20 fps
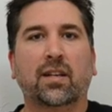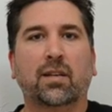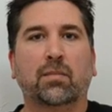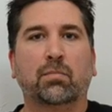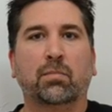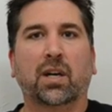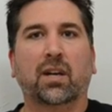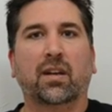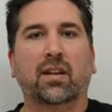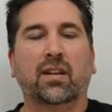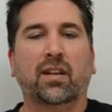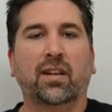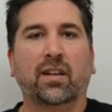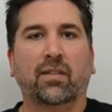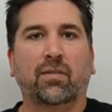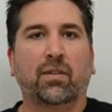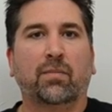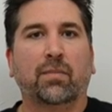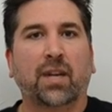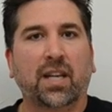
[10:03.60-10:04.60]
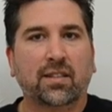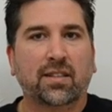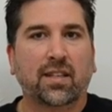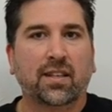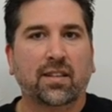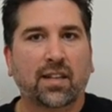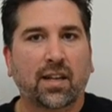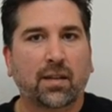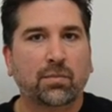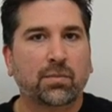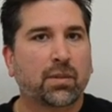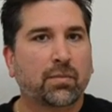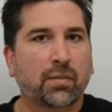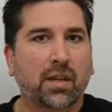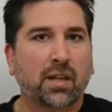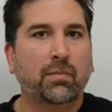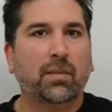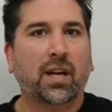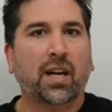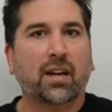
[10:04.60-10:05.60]
but if you make 10 times your
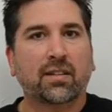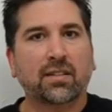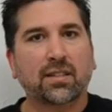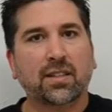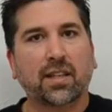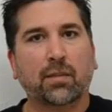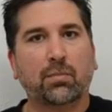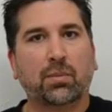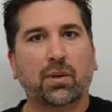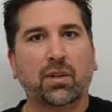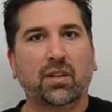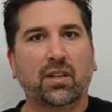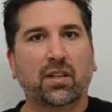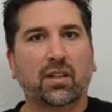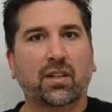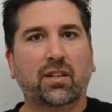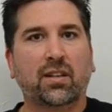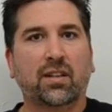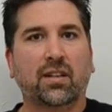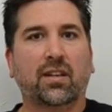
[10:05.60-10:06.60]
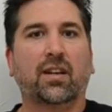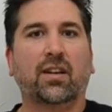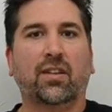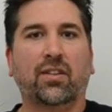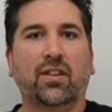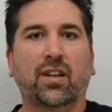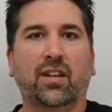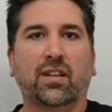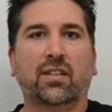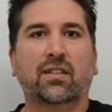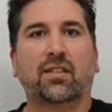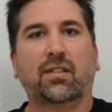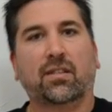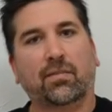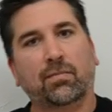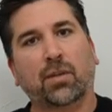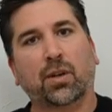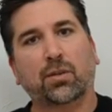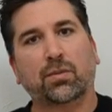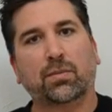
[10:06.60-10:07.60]
money back, is that pretty good? I think
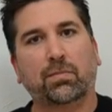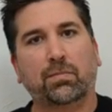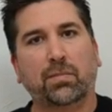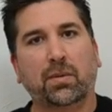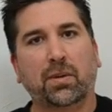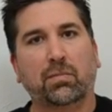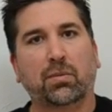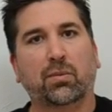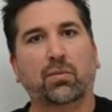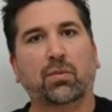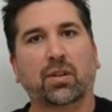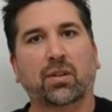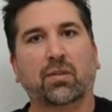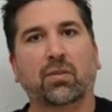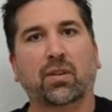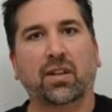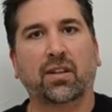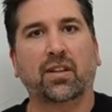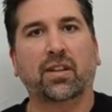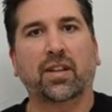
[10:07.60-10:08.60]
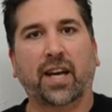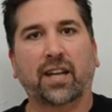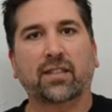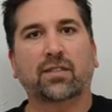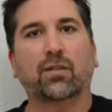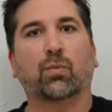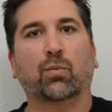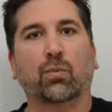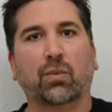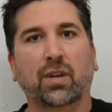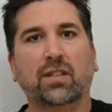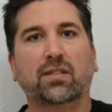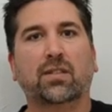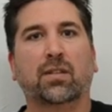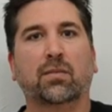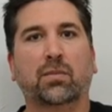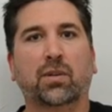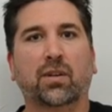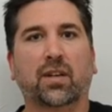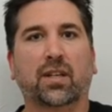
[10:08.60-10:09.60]
most people would agree that that's a
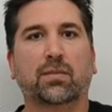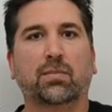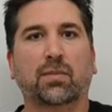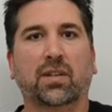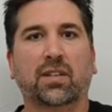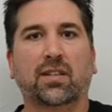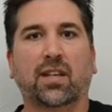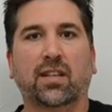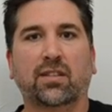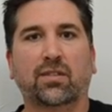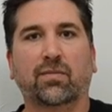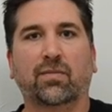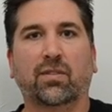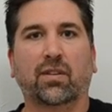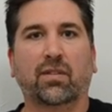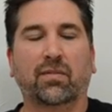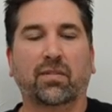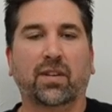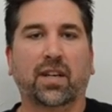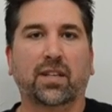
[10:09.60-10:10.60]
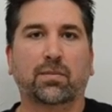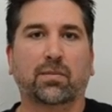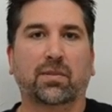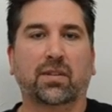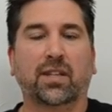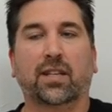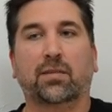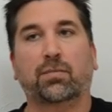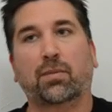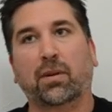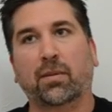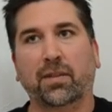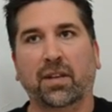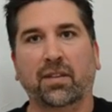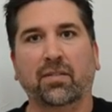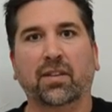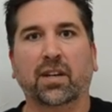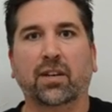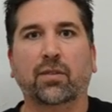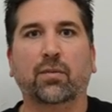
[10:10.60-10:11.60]
reasonable expectation for investment. That's probably
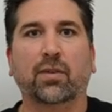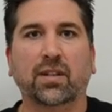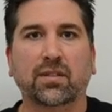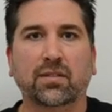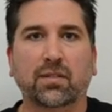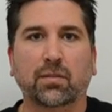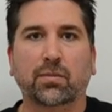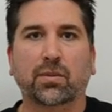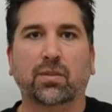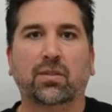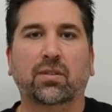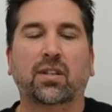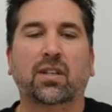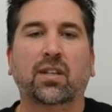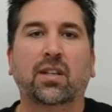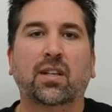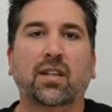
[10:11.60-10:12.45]
even unreasonable.